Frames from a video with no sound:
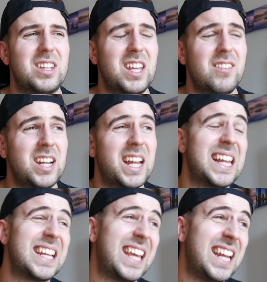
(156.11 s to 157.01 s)
and they were not
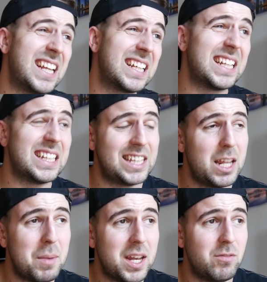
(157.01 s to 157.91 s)
like getting
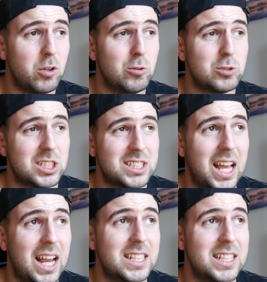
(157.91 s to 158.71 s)
that many views as I,